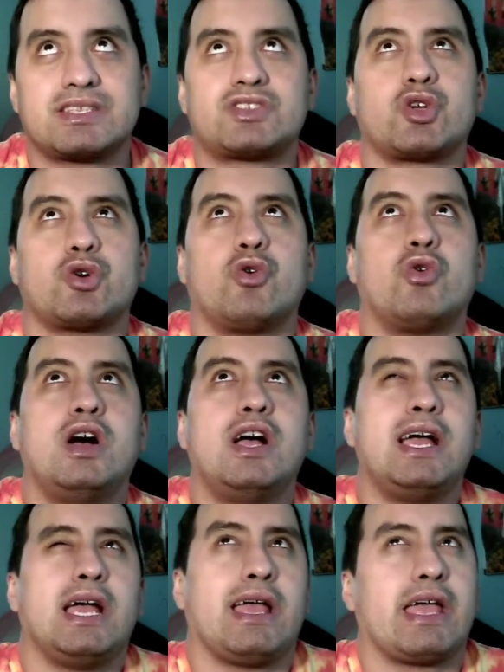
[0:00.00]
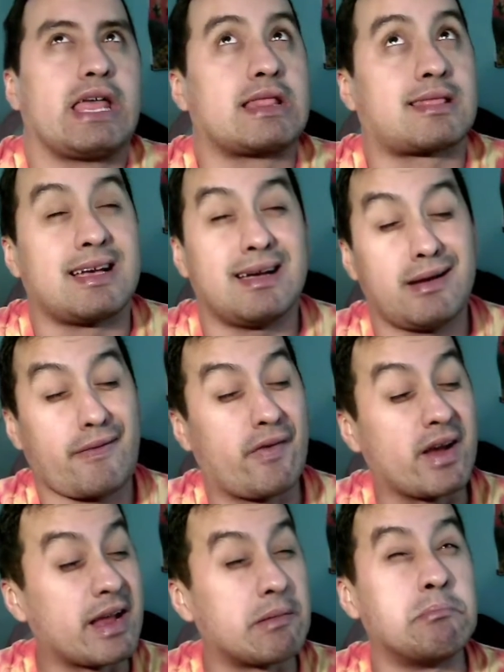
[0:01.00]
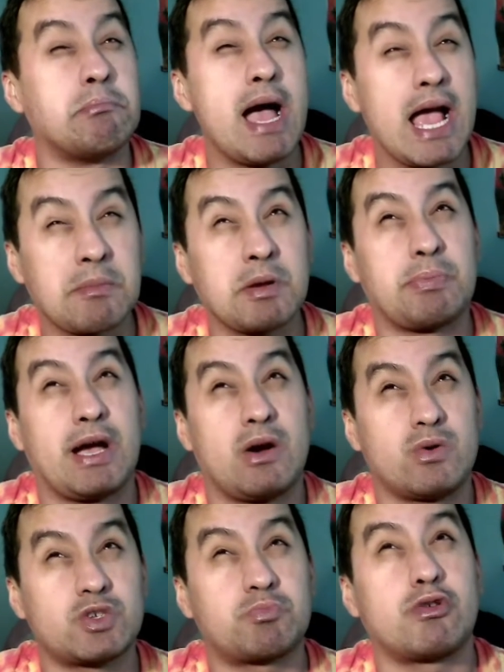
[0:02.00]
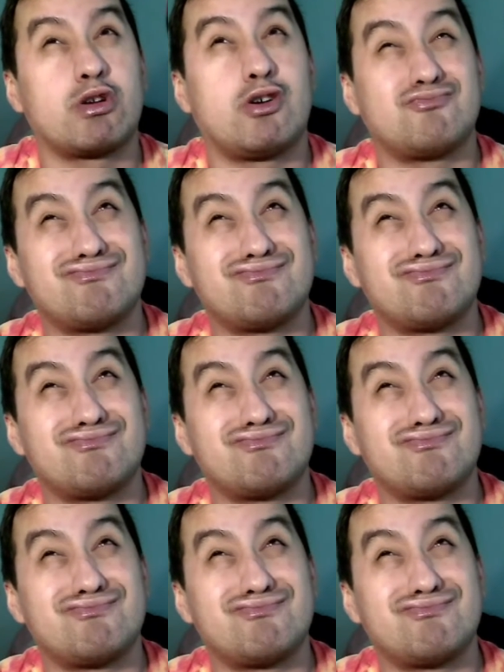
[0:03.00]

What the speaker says: So, fucking magma powers, bro.